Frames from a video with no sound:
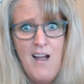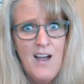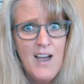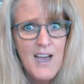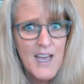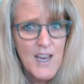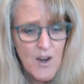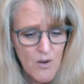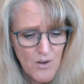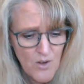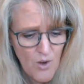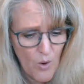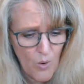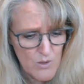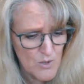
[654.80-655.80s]
I don't
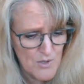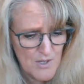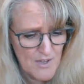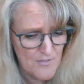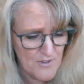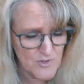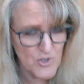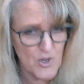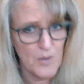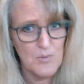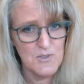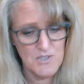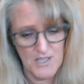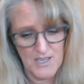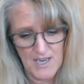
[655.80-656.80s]
go looking for trouble,
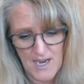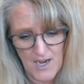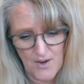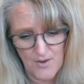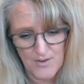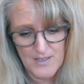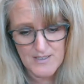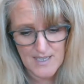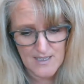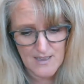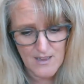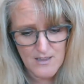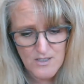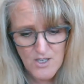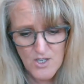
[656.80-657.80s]
said Harry,
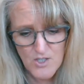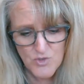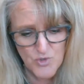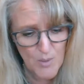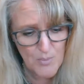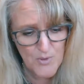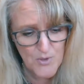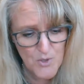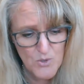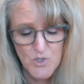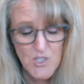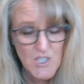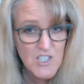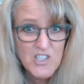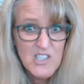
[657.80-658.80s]
nettled. Trouble
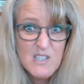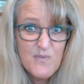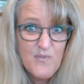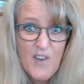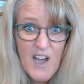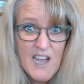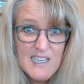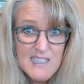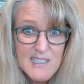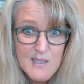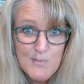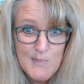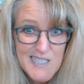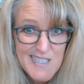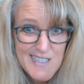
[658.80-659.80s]
usually just finds
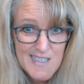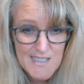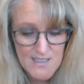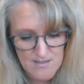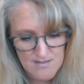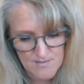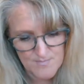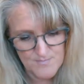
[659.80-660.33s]
me.